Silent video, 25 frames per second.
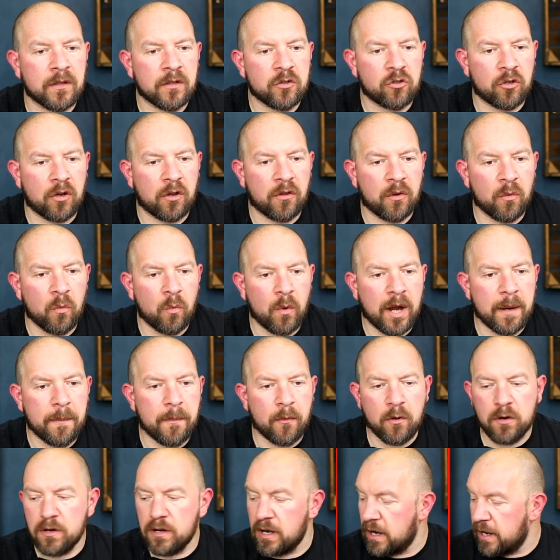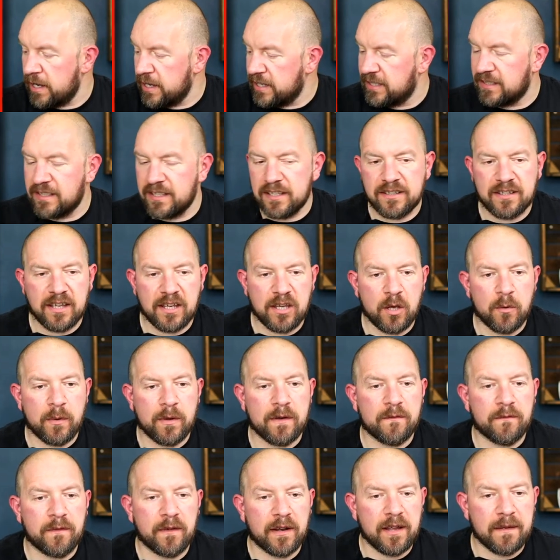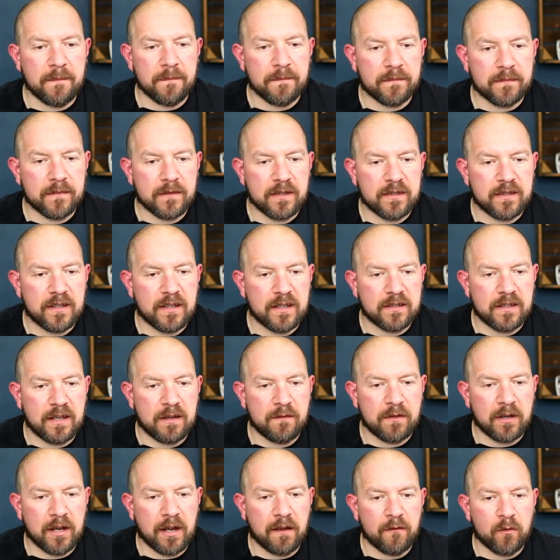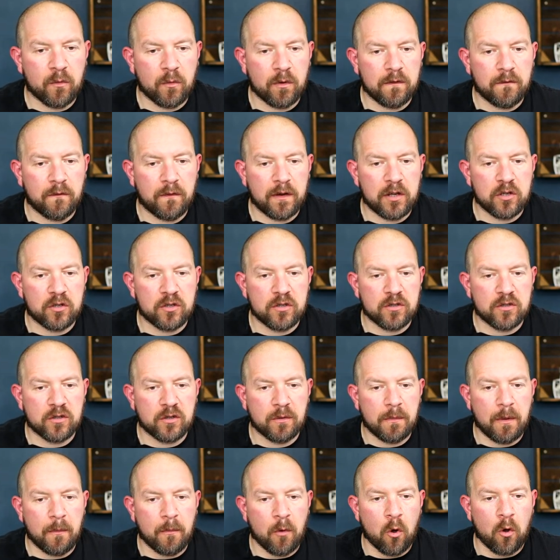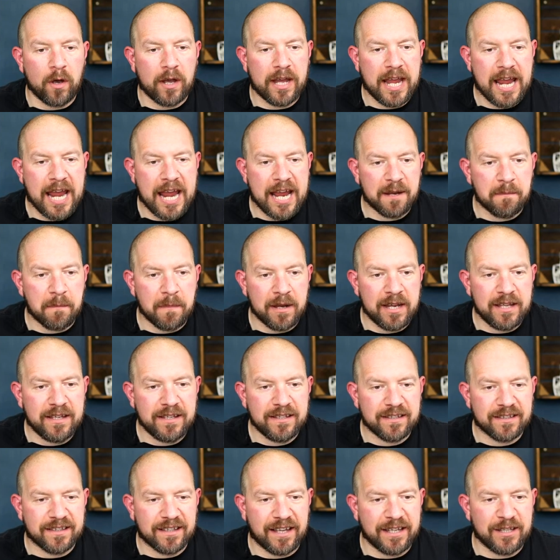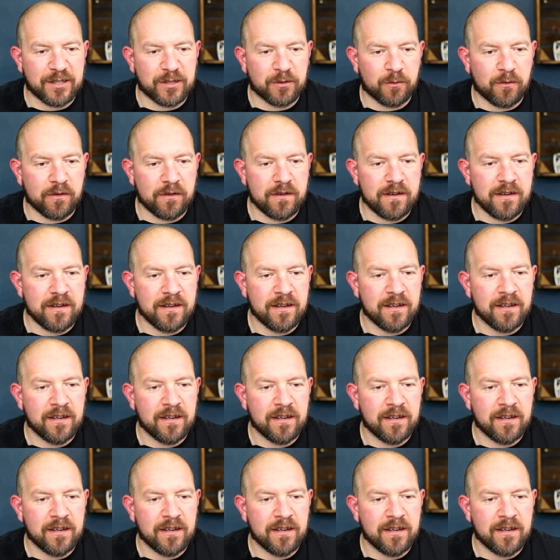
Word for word: Jonathan Wyborn, nice to see you in, fella. He says, evening, everyone. Finishing some more hate minis. Nice one.